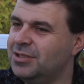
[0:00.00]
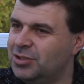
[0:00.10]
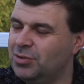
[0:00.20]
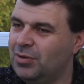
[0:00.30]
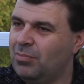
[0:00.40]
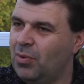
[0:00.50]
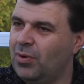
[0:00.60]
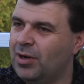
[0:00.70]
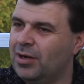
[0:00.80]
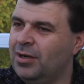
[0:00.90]
into it
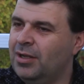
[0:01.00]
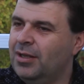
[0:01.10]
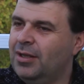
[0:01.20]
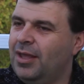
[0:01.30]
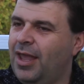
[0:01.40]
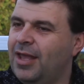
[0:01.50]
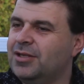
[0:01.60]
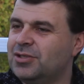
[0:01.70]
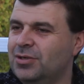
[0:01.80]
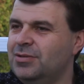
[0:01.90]
more, and
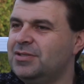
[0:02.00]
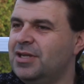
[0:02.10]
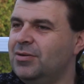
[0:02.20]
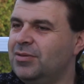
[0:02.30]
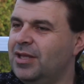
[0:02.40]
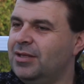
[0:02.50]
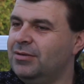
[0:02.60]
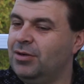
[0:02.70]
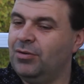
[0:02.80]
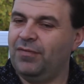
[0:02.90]
it turns out that,
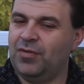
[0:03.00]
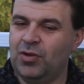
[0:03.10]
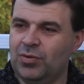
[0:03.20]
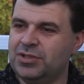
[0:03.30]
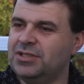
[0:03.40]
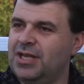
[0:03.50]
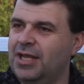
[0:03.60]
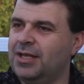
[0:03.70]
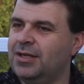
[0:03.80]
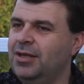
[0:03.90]
if you were to
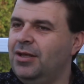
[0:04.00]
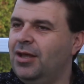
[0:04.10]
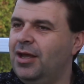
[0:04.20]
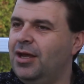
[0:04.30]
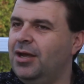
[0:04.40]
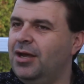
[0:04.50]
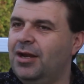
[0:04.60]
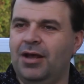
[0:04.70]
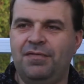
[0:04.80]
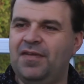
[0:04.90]
take
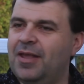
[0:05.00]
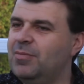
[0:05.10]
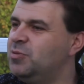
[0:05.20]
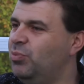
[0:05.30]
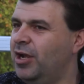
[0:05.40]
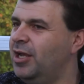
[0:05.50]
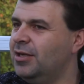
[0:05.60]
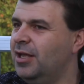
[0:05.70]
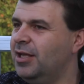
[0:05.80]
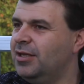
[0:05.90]
a famous
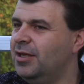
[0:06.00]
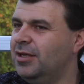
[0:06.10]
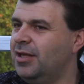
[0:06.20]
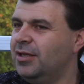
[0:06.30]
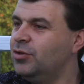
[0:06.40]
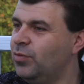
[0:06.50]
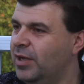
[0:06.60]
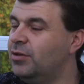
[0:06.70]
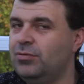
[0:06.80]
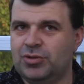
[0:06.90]
brand like
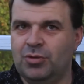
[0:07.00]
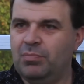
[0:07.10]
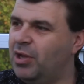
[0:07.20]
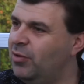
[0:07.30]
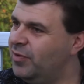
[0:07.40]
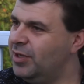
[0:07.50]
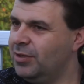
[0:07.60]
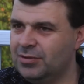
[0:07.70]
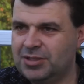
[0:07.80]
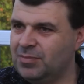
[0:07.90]
Grey Goose or
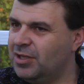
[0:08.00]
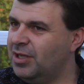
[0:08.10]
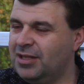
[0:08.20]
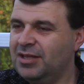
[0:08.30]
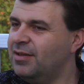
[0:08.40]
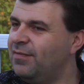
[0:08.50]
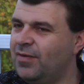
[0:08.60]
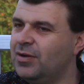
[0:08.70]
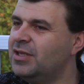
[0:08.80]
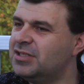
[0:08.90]
Belvedere or something like that, that's
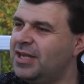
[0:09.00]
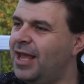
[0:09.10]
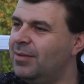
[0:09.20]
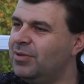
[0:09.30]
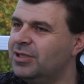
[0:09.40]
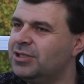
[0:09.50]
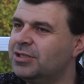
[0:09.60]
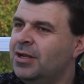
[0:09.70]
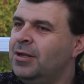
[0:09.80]
very established,